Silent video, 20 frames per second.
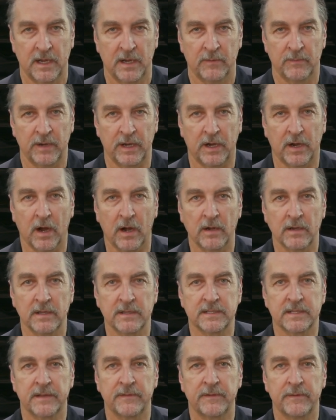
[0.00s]

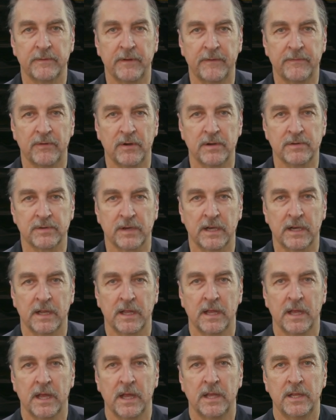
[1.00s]
Regardless of the refrigerant,
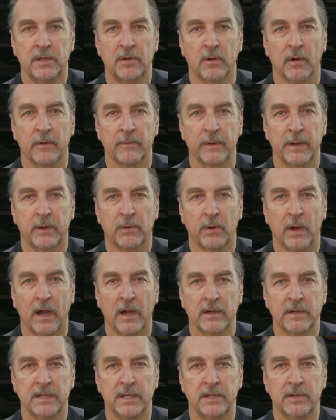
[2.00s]
you are
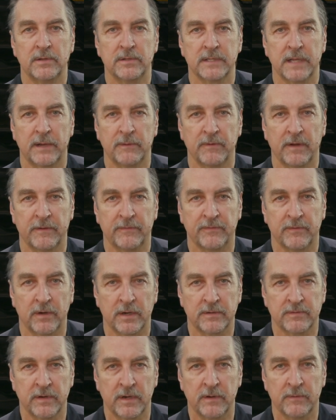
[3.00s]
required to use a
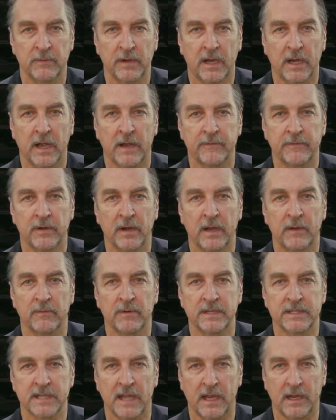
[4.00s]
refrigerant recovery
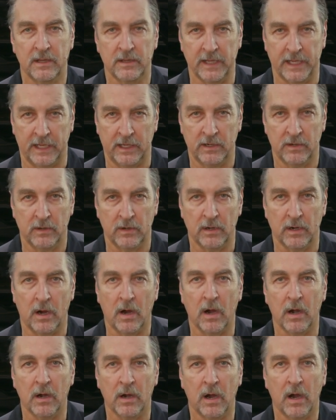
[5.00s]
recycling, or
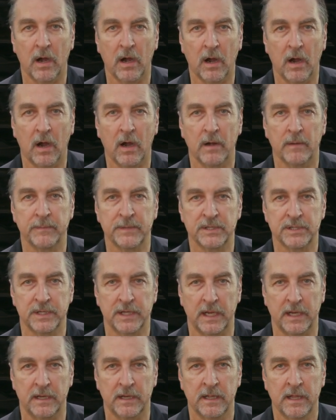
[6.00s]
RRR,
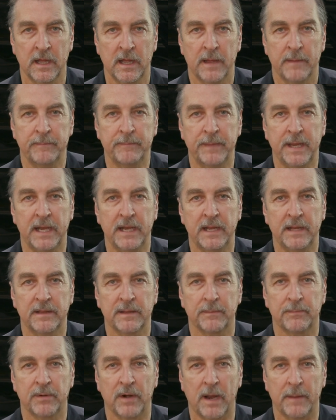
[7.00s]
machine meeting
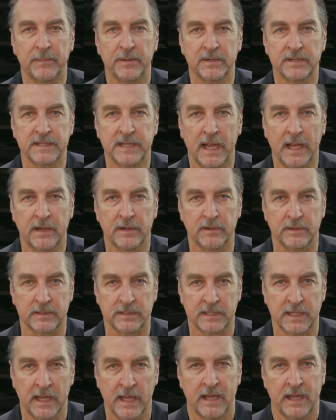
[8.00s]
the proper
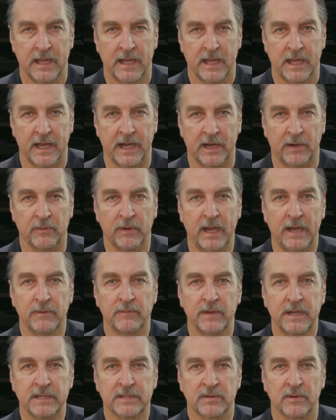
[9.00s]
standards. And a great
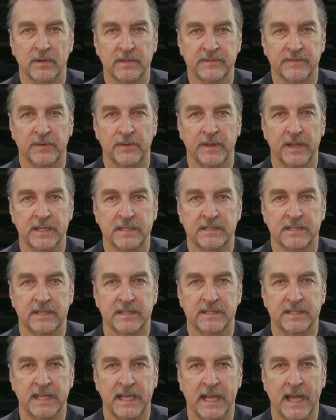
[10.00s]
resource for this
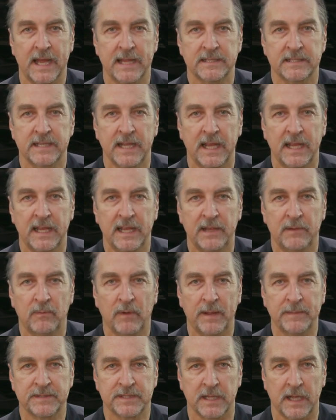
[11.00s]
is the SAE
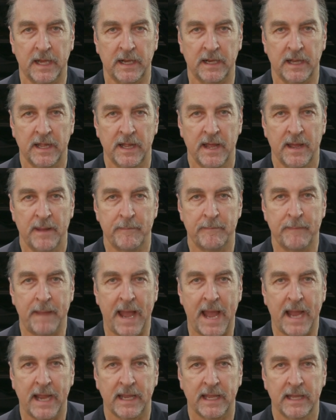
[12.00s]
website,
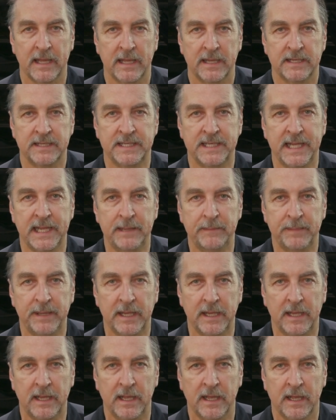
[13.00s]

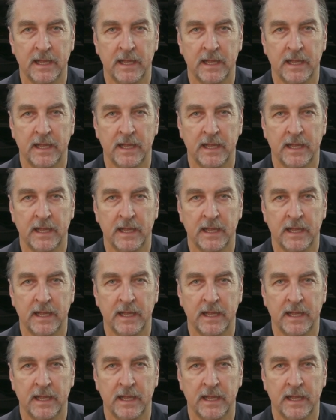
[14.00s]
macdb.sae.org.